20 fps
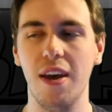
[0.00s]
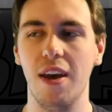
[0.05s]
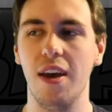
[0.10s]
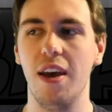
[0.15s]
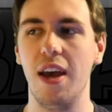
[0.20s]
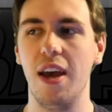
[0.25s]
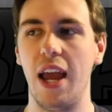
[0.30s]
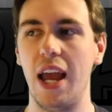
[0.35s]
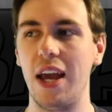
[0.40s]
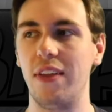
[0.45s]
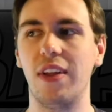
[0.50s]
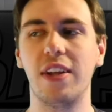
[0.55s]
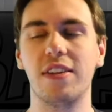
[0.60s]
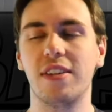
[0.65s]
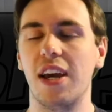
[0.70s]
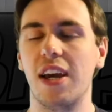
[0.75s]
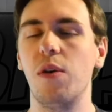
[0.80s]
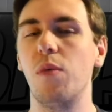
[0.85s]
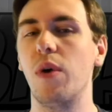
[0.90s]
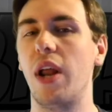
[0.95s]
And that's
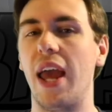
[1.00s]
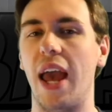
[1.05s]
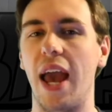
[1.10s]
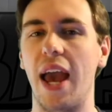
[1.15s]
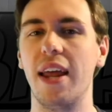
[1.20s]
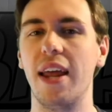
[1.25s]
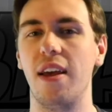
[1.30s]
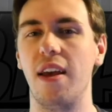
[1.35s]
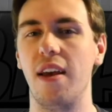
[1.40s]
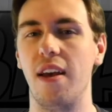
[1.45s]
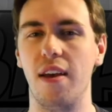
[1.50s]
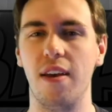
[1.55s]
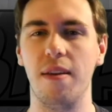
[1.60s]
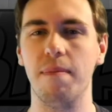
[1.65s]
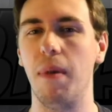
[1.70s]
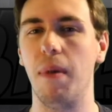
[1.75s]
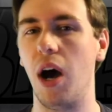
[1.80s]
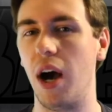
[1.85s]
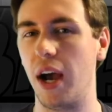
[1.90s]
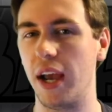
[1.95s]
kind of what I had in
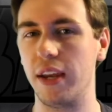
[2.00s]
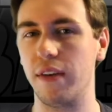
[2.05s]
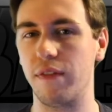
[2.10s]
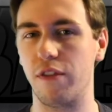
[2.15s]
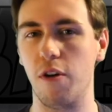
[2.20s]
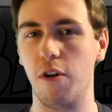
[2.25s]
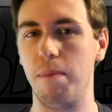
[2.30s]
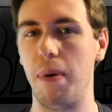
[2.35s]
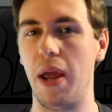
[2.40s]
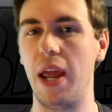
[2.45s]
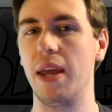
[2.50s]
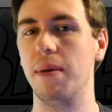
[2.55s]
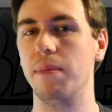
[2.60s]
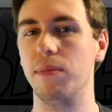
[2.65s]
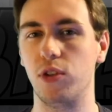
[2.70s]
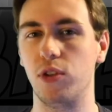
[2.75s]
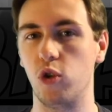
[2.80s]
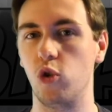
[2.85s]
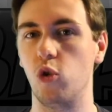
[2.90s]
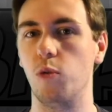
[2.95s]
mind for
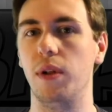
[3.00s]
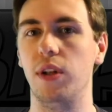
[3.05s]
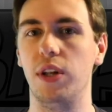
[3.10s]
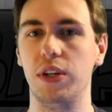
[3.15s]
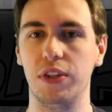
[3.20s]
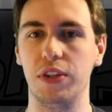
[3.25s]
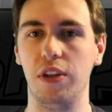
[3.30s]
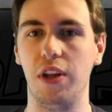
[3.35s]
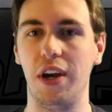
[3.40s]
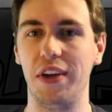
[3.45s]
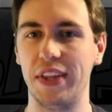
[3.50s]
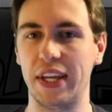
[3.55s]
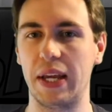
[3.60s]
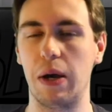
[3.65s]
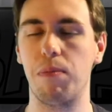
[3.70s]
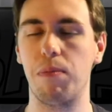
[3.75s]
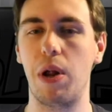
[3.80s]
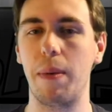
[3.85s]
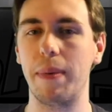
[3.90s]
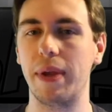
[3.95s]
BAMTube along the line. Like, I would
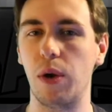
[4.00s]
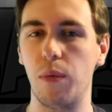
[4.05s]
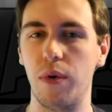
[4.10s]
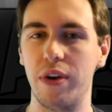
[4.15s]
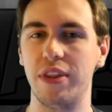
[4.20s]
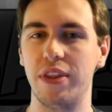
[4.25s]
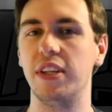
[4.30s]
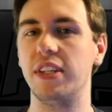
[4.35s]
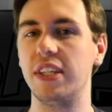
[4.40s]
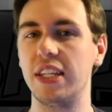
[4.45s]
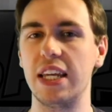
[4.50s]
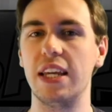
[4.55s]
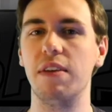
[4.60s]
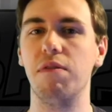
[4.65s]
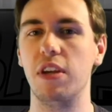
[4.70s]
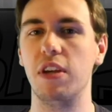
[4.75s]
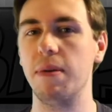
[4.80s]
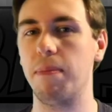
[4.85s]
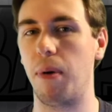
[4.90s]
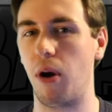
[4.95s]
probably get rid of the
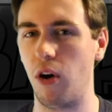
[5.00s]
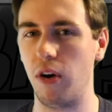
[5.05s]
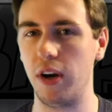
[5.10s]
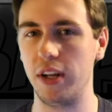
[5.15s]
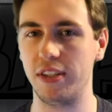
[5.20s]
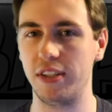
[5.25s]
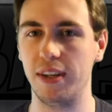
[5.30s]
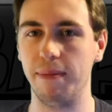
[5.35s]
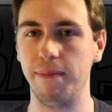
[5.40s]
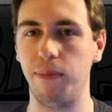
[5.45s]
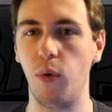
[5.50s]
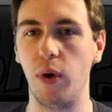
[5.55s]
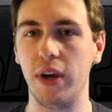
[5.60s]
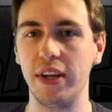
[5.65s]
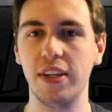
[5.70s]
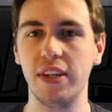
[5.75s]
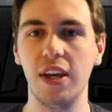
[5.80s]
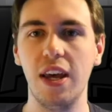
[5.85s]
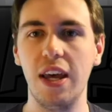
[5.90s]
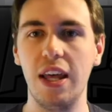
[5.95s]
TV part at some point,
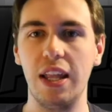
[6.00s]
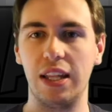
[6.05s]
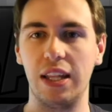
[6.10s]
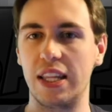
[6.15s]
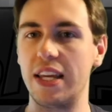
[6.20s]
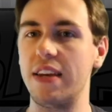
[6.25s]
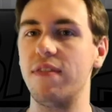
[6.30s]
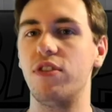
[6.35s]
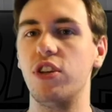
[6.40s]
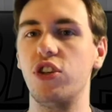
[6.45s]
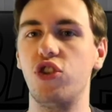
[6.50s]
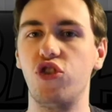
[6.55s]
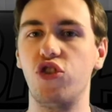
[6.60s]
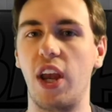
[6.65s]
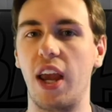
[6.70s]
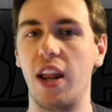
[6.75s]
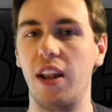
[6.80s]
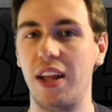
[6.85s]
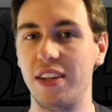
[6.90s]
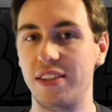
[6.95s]
leave this
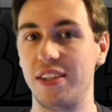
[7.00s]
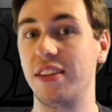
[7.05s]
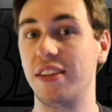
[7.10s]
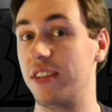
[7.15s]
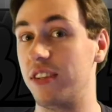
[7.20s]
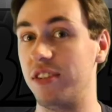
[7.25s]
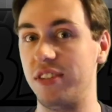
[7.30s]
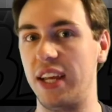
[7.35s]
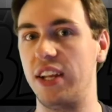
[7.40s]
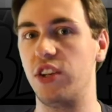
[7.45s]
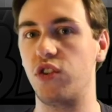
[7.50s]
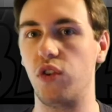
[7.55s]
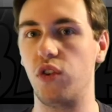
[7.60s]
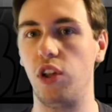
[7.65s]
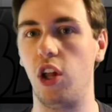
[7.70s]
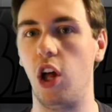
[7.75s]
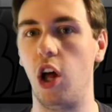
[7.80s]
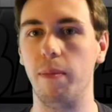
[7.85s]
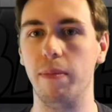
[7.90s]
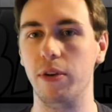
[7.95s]
channel as, like, the central
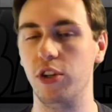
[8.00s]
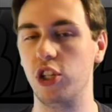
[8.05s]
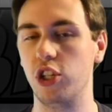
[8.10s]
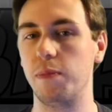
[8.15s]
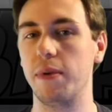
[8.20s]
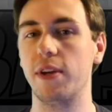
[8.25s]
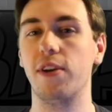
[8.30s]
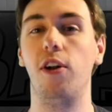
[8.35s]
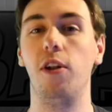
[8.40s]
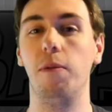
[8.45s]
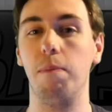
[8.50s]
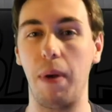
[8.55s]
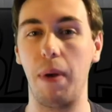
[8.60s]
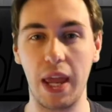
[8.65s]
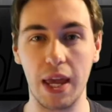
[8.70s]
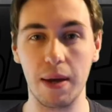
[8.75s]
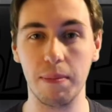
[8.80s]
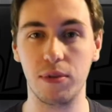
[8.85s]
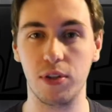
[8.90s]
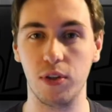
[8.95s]
hub and just be called
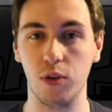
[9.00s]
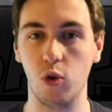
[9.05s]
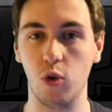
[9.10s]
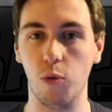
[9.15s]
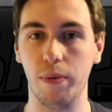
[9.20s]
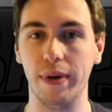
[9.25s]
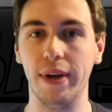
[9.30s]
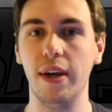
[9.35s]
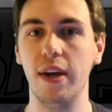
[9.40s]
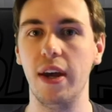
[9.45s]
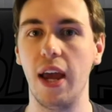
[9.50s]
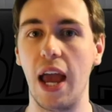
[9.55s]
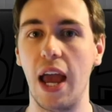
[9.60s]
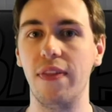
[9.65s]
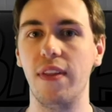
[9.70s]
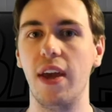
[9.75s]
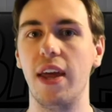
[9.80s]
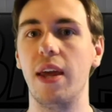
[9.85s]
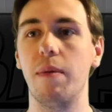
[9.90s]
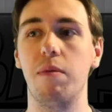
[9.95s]
BAMTube, and
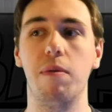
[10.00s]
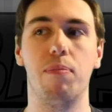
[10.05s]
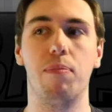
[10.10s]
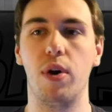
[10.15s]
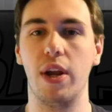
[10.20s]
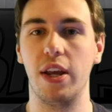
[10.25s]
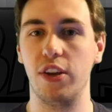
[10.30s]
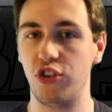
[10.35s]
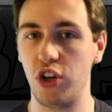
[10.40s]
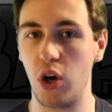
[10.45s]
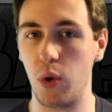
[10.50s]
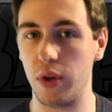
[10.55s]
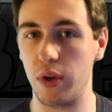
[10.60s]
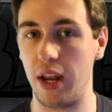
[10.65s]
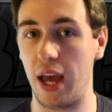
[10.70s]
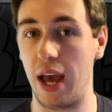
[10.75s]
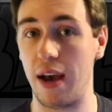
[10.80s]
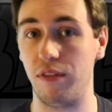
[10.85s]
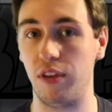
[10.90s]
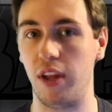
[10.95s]
then it would branch out and
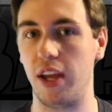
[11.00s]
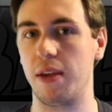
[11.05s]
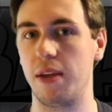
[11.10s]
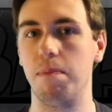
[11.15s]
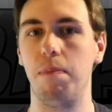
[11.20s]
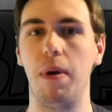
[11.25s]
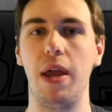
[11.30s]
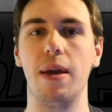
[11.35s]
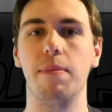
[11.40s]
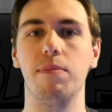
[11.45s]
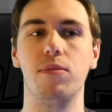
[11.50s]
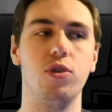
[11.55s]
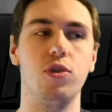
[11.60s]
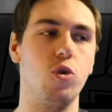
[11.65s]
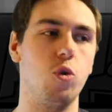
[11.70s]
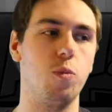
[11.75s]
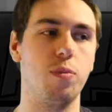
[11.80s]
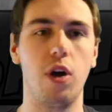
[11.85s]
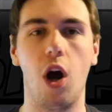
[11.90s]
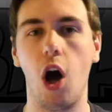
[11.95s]
have, like,
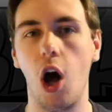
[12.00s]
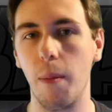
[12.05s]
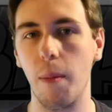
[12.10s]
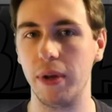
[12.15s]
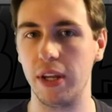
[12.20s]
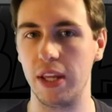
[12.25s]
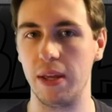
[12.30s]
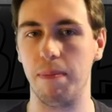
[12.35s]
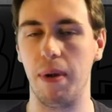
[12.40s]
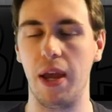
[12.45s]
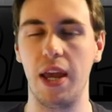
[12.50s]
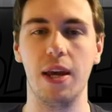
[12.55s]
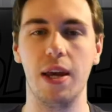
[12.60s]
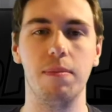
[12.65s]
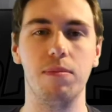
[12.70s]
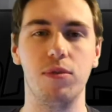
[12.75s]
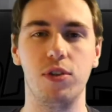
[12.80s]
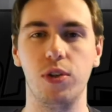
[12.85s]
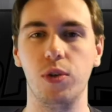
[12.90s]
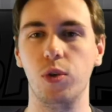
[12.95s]
BAMTube comedy,
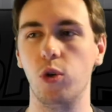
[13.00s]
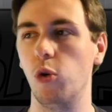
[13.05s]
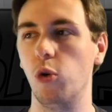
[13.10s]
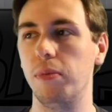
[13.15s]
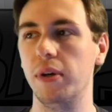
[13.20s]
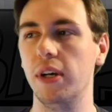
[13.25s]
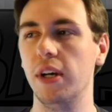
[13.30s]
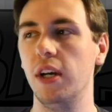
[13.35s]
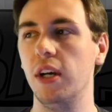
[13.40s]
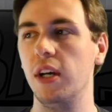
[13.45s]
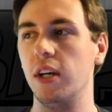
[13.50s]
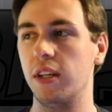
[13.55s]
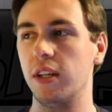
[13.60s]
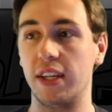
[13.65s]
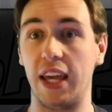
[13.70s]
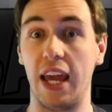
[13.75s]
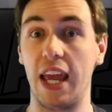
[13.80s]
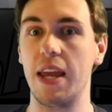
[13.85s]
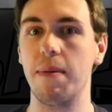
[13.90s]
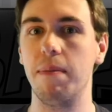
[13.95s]
BAMTube
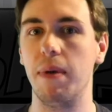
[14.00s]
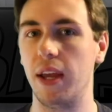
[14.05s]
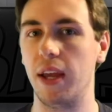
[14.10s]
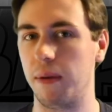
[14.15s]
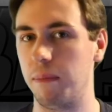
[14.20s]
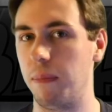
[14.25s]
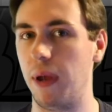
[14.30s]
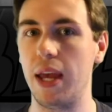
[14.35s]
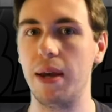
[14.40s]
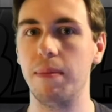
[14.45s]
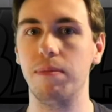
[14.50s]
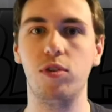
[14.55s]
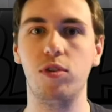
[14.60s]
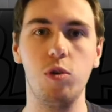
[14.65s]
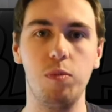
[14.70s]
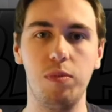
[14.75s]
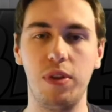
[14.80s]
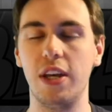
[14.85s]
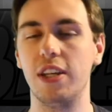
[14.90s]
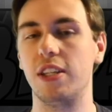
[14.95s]
gaming, BAMTube
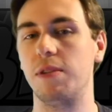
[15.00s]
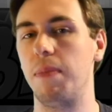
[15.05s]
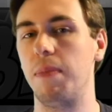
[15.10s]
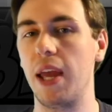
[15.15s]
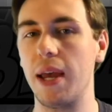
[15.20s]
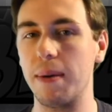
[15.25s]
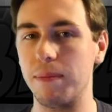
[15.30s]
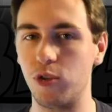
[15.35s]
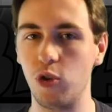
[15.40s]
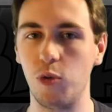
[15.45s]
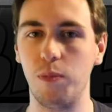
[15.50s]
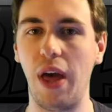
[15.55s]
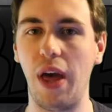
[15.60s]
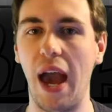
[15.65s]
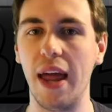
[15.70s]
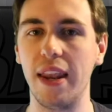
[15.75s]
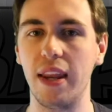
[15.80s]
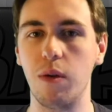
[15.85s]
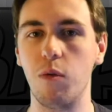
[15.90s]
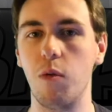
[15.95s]
this, BAMTube that,
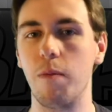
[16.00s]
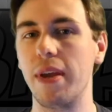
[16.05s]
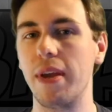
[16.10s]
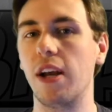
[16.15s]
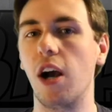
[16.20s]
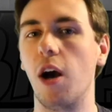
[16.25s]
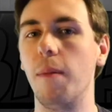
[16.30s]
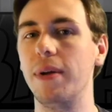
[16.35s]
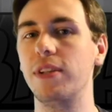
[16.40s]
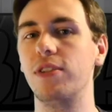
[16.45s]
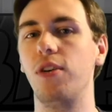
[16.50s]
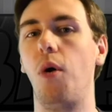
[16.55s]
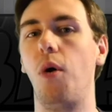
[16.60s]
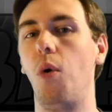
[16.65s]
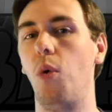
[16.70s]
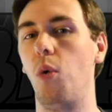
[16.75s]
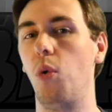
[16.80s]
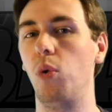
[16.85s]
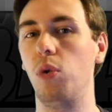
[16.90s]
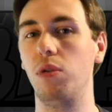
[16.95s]
and it would become its
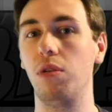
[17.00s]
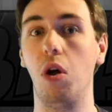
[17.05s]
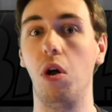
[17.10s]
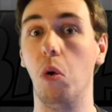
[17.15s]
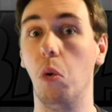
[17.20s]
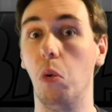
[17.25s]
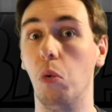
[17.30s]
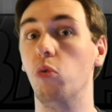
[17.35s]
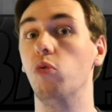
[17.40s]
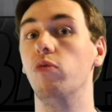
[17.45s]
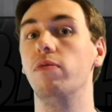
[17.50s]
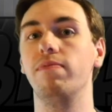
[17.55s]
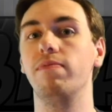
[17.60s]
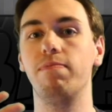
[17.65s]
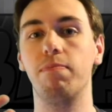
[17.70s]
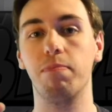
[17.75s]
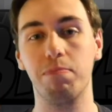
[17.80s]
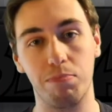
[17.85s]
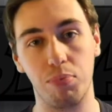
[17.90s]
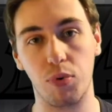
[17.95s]
whole own
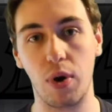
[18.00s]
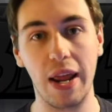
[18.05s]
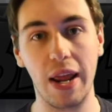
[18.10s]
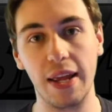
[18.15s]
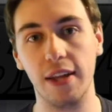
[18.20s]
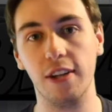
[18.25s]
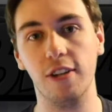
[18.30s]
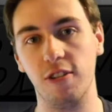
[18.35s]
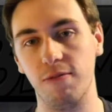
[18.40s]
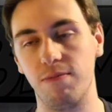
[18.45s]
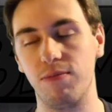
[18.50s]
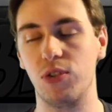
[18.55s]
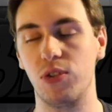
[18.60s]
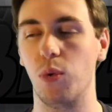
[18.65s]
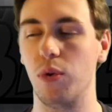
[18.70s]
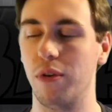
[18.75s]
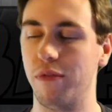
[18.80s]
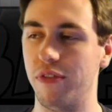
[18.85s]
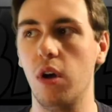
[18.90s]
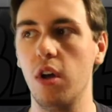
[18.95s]
brand sort
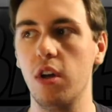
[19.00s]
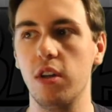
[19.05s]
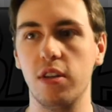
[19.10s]
of thing.